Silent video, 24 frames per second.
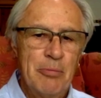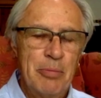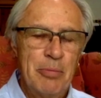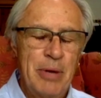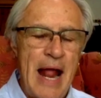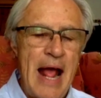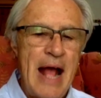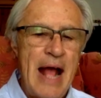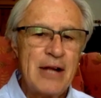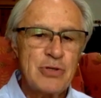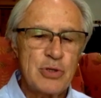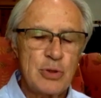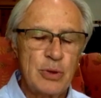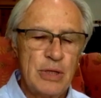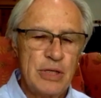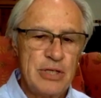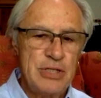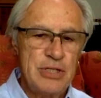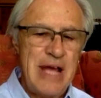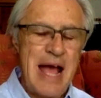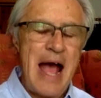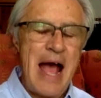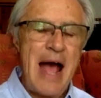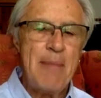but actually
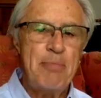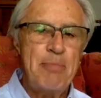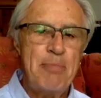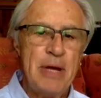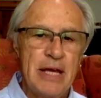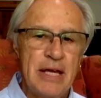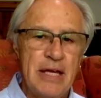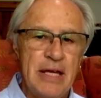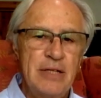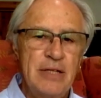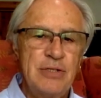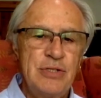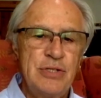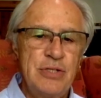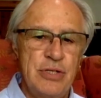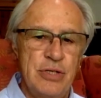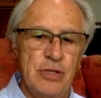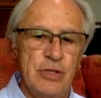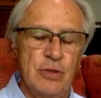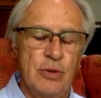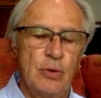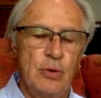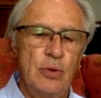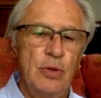tapping
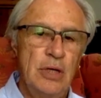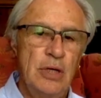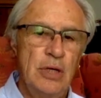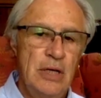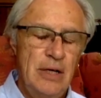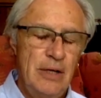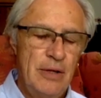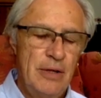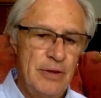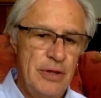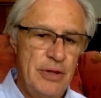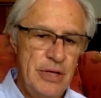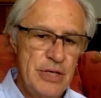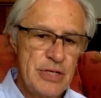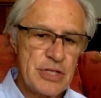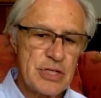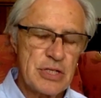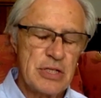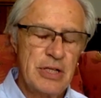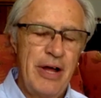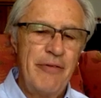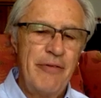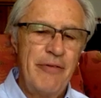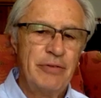into
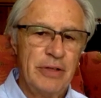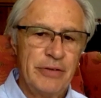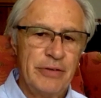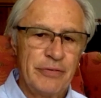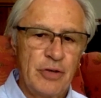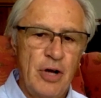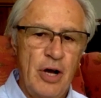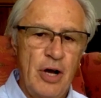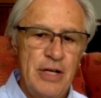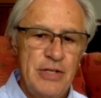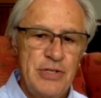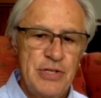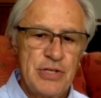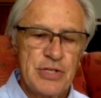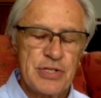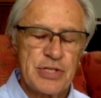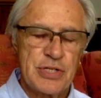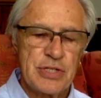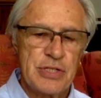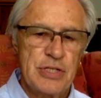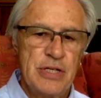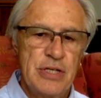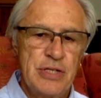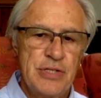this level of
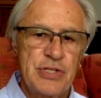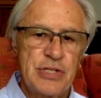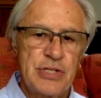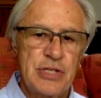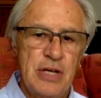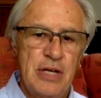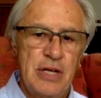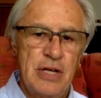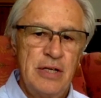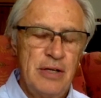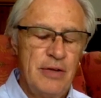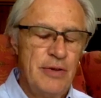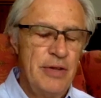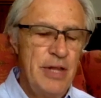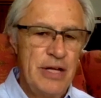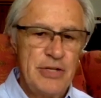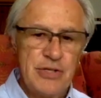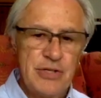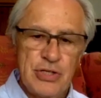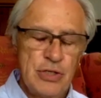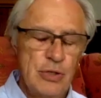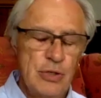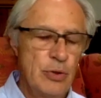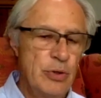consciousness
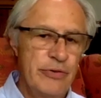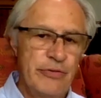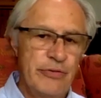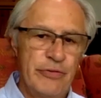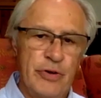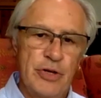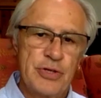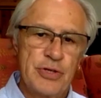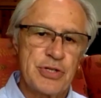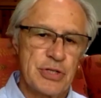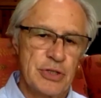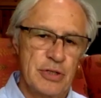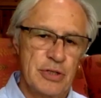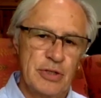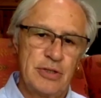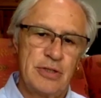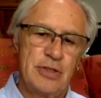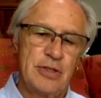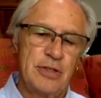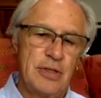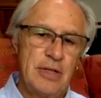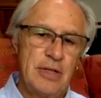that's universal.